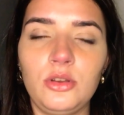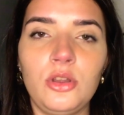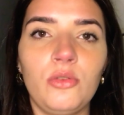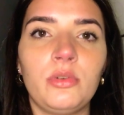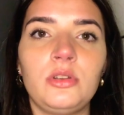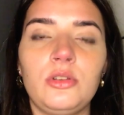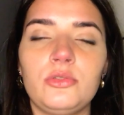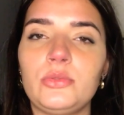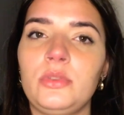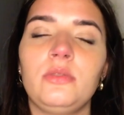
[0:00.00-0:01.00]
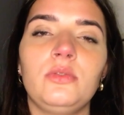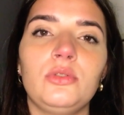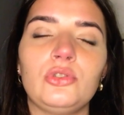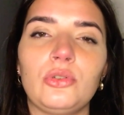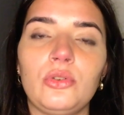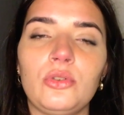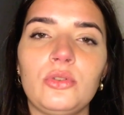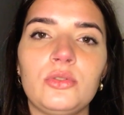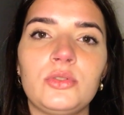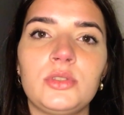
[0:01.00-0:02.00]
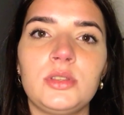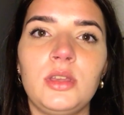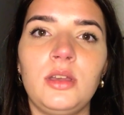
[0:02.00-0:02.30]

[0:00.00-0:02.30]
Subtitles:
No one knows what the future holds.